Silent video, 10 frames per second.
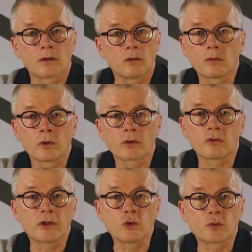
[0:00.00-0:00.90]
You don't want to
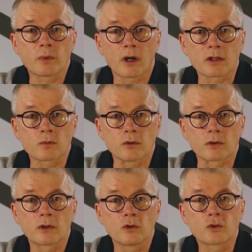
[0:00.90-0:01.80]
reuse
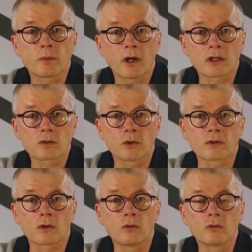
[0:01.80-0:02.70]
passwords. Use
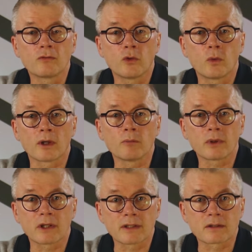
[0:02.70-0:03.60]
passwords only for one
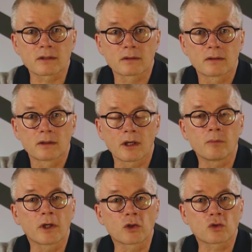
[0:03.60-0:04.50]
place
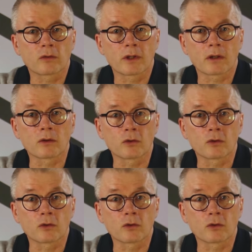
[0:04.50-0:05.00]
and make sure they are